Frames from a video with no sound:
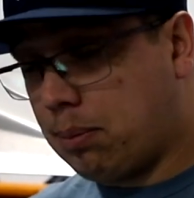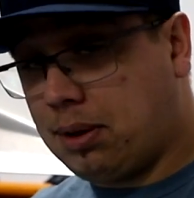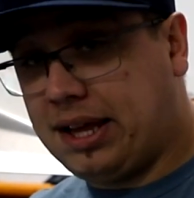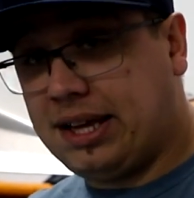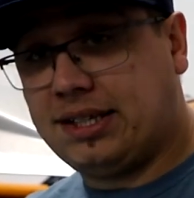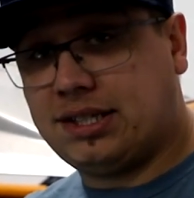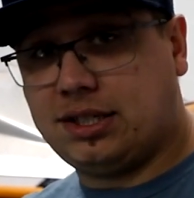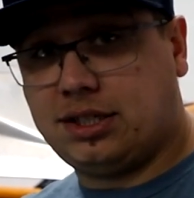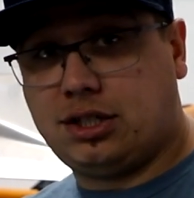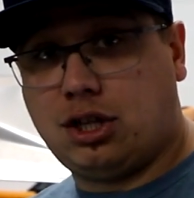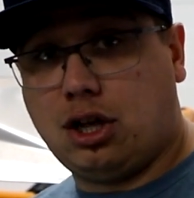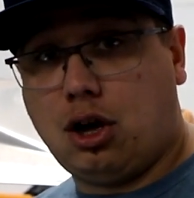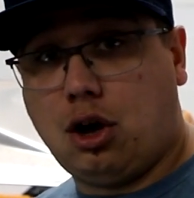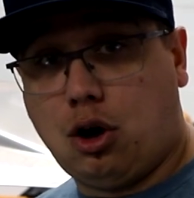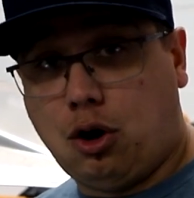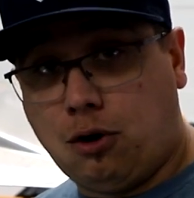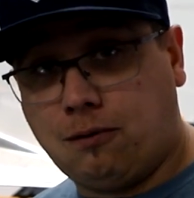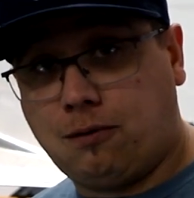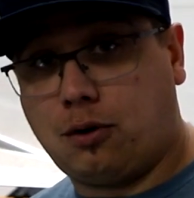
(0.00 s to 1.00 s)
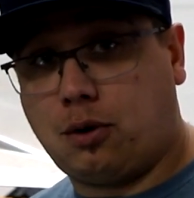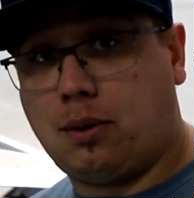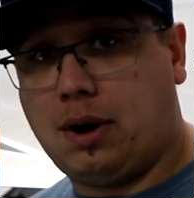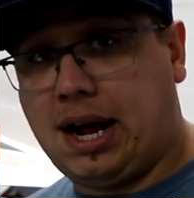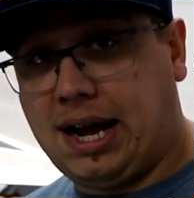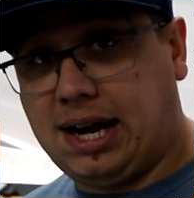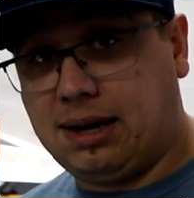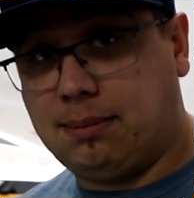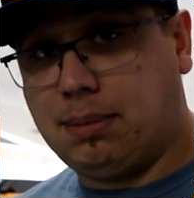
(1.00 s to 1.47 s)
replaces the
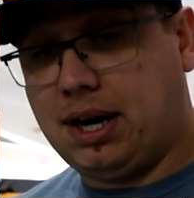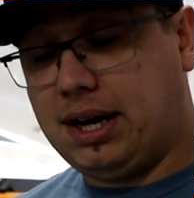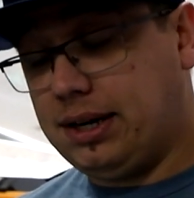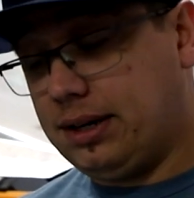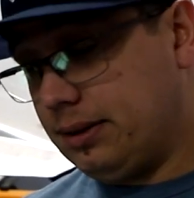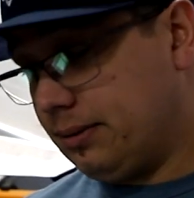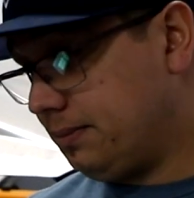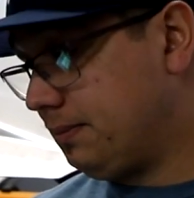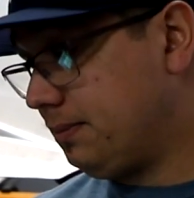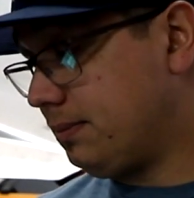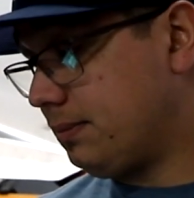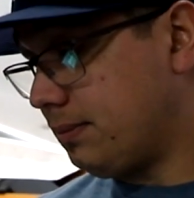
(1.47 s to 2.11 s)
override button